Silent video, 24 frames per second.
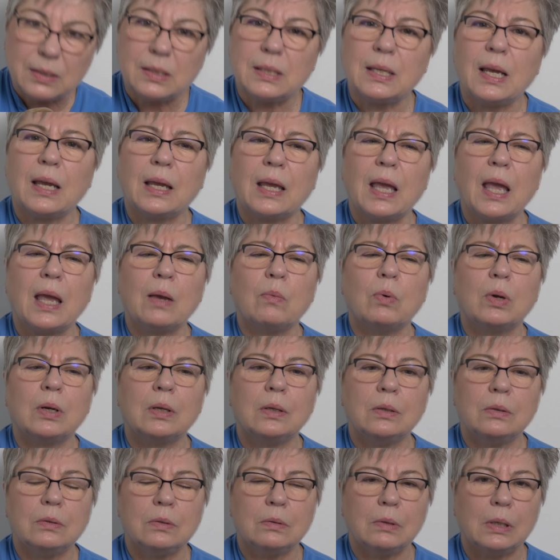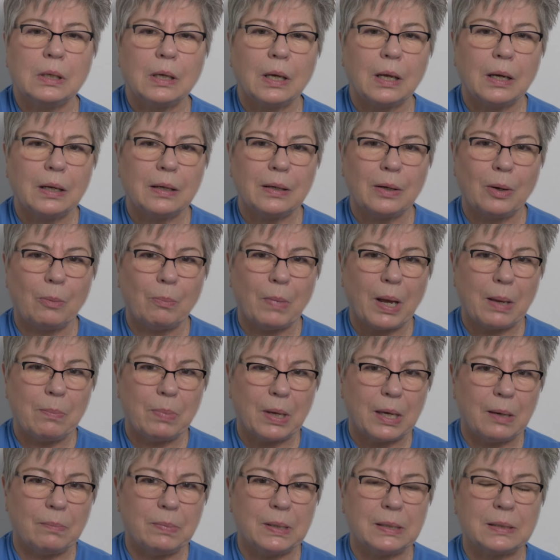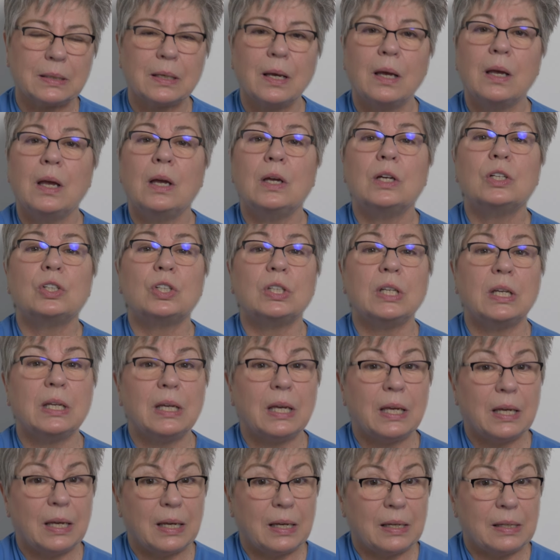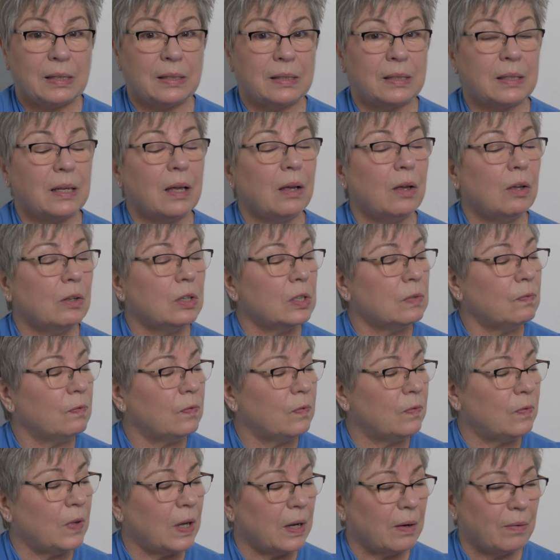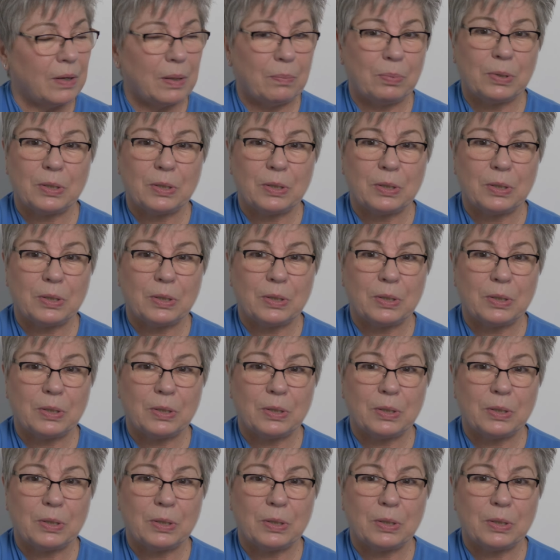and saying, hey, what are you doing getting near my babies? She is very